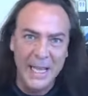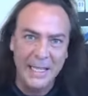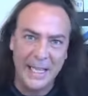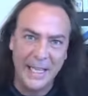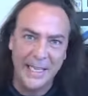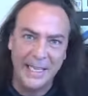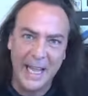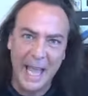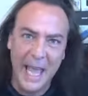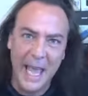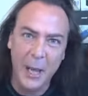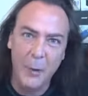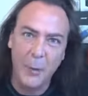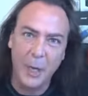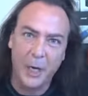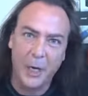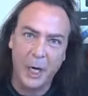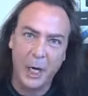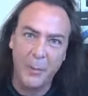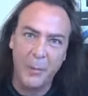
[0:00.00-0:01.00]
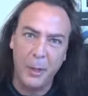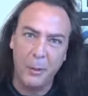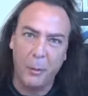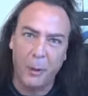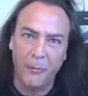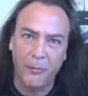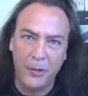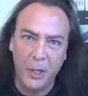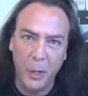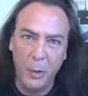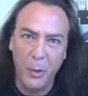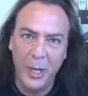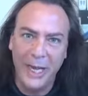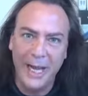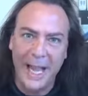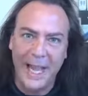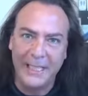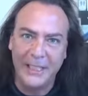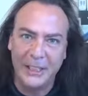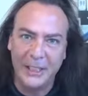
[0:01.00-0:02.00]
Today we are going to be
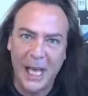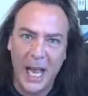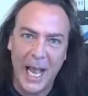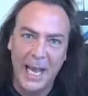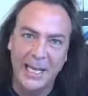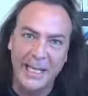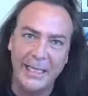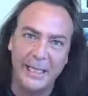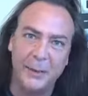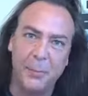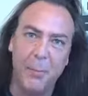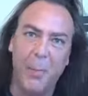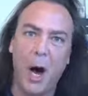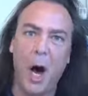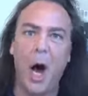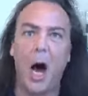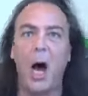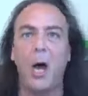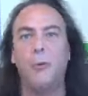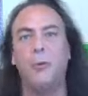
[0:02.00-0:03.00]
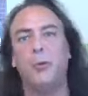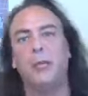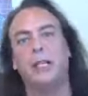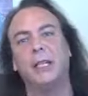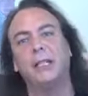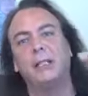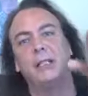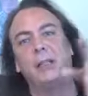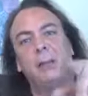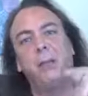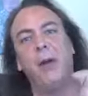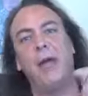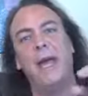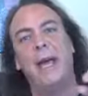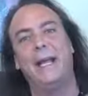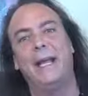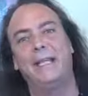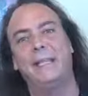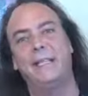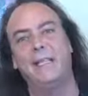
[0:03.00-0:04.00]
reviewing a Chinese mod with a
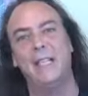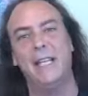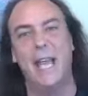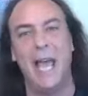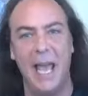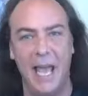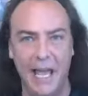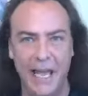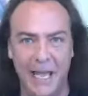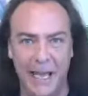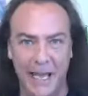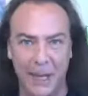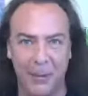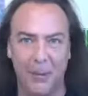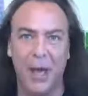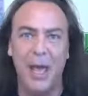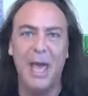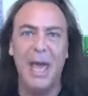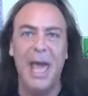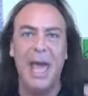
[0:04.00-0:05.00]
Spanish name